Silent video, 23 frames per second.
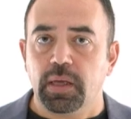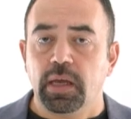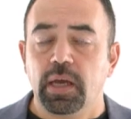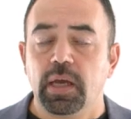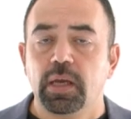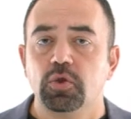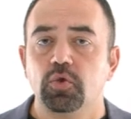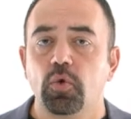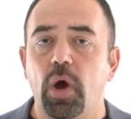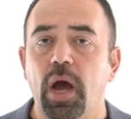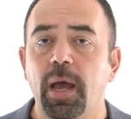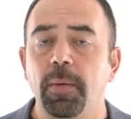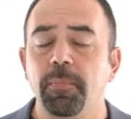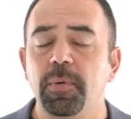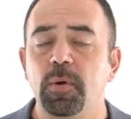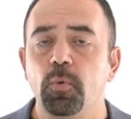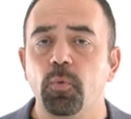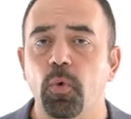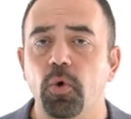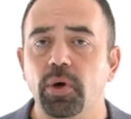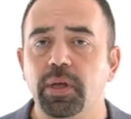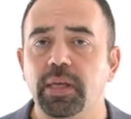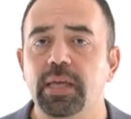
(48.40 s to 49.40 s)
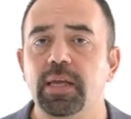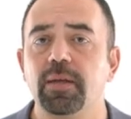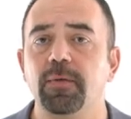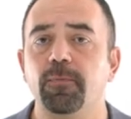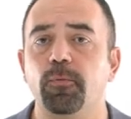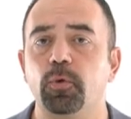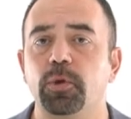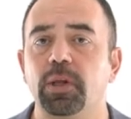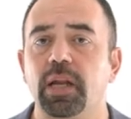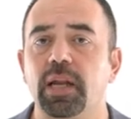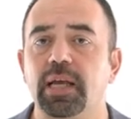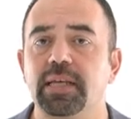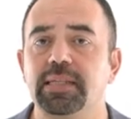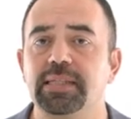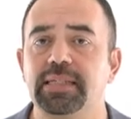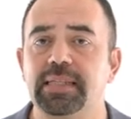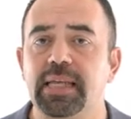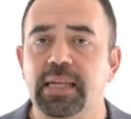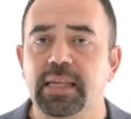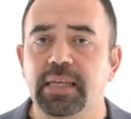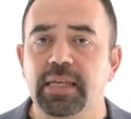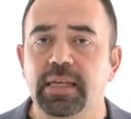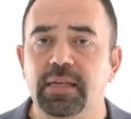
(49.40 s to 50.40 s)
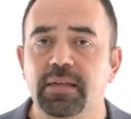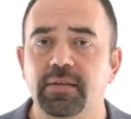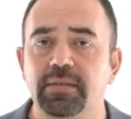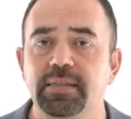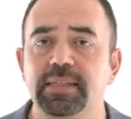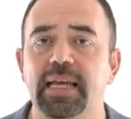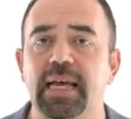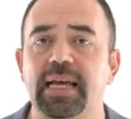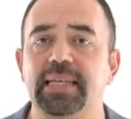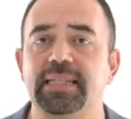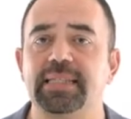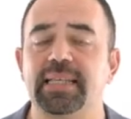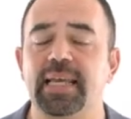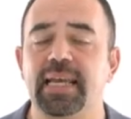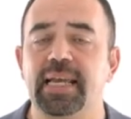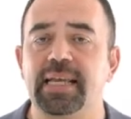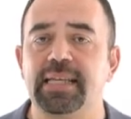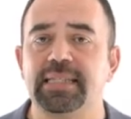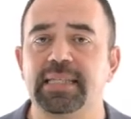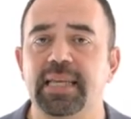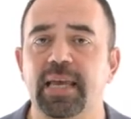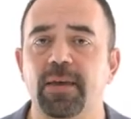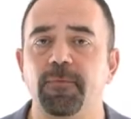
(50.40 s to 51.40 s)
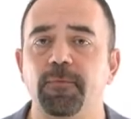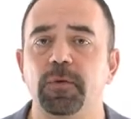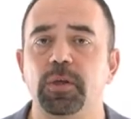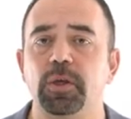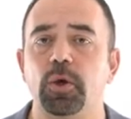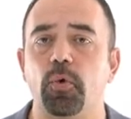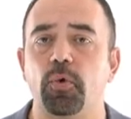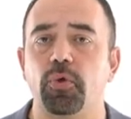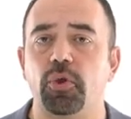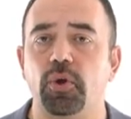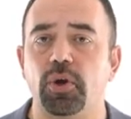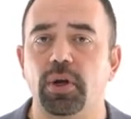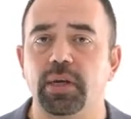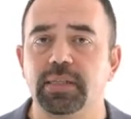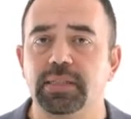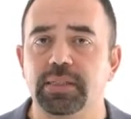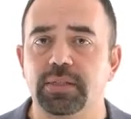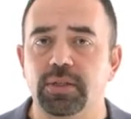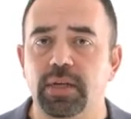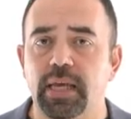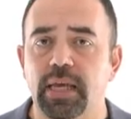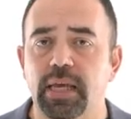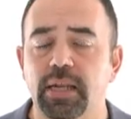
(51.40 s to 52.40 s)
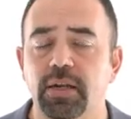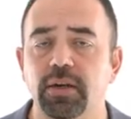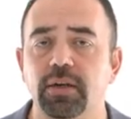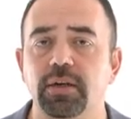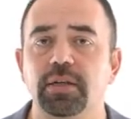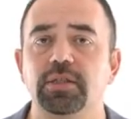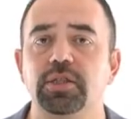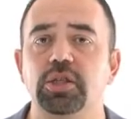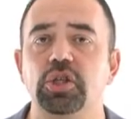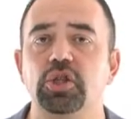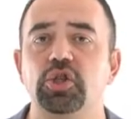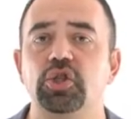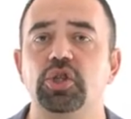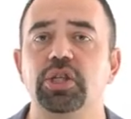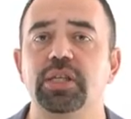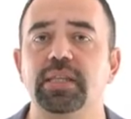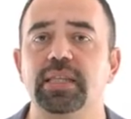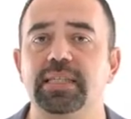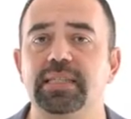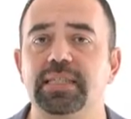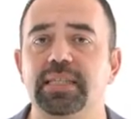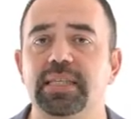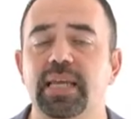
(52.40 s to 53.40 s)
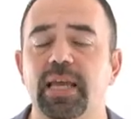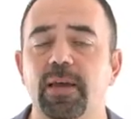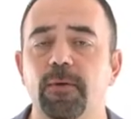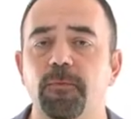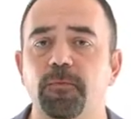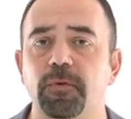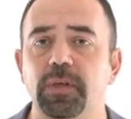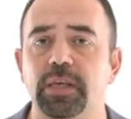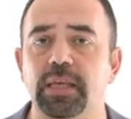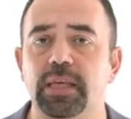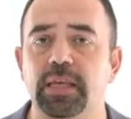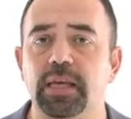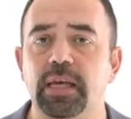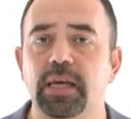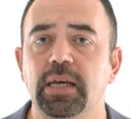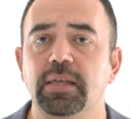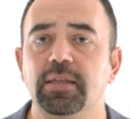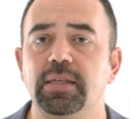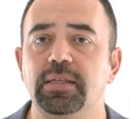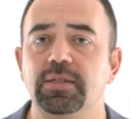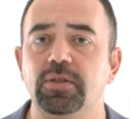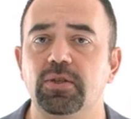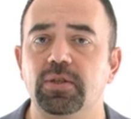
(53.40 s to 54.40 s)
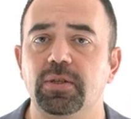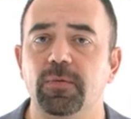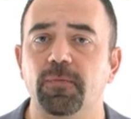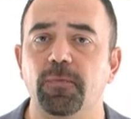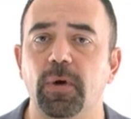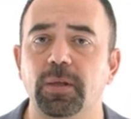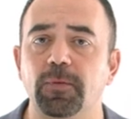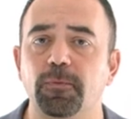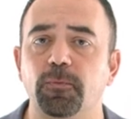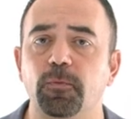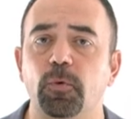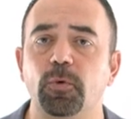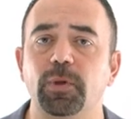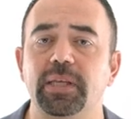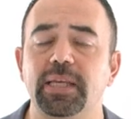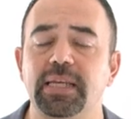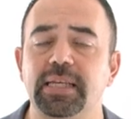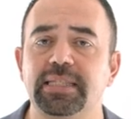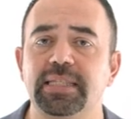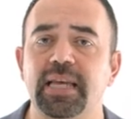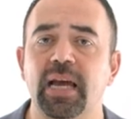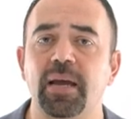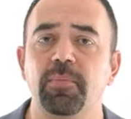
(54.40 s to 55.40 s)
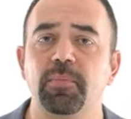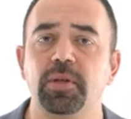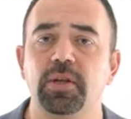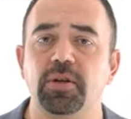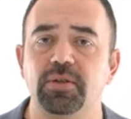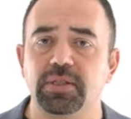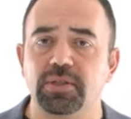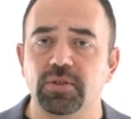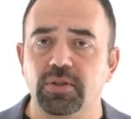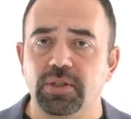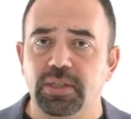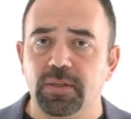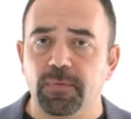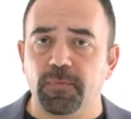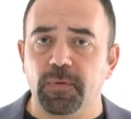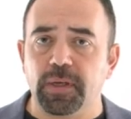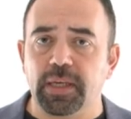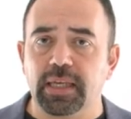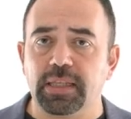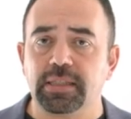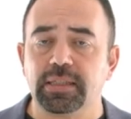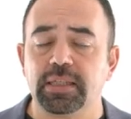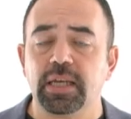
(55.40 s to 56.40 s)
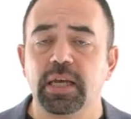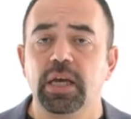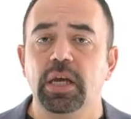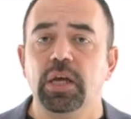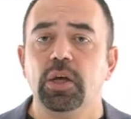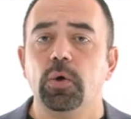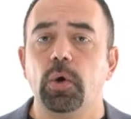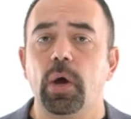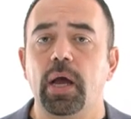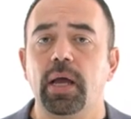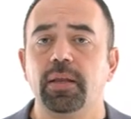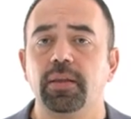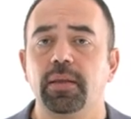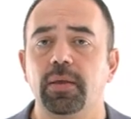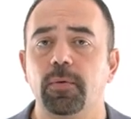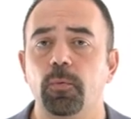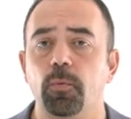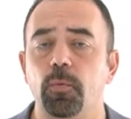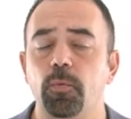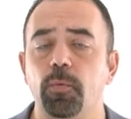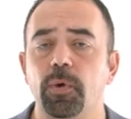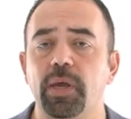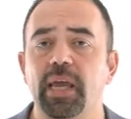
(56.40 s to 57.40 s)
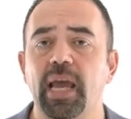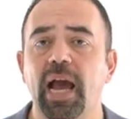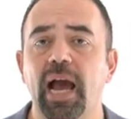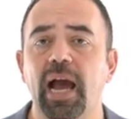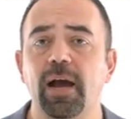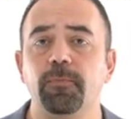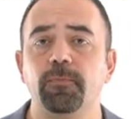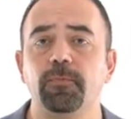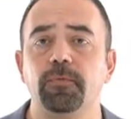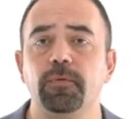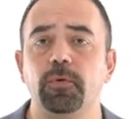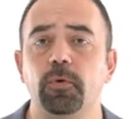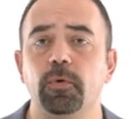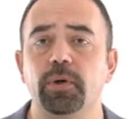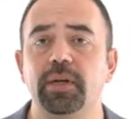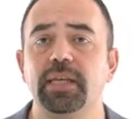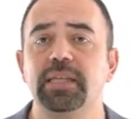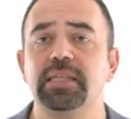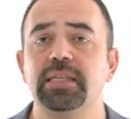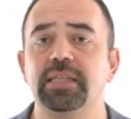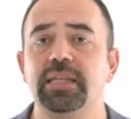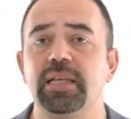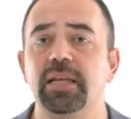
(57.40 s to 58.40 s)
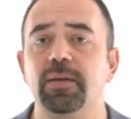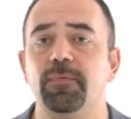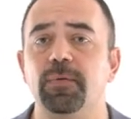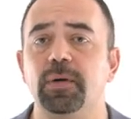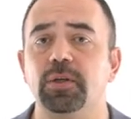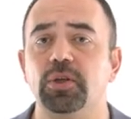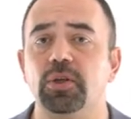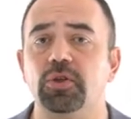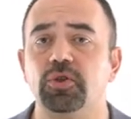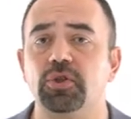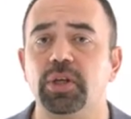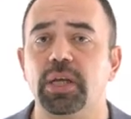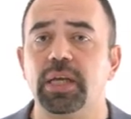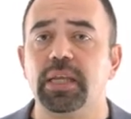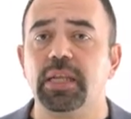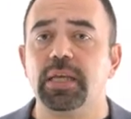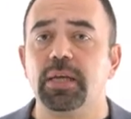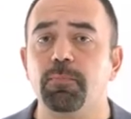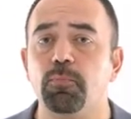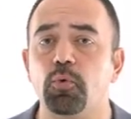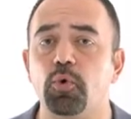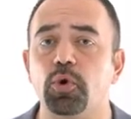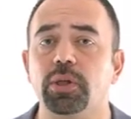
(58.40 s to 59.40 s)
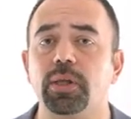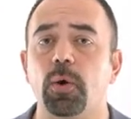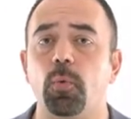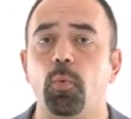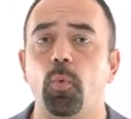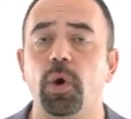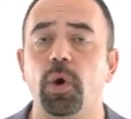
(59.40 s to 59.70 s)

So I've been working for the last 10 years as the ACFE authorized trainer, teaching the CFE, the Certified Fraud Examiner certificate. And we have already delivered the training more than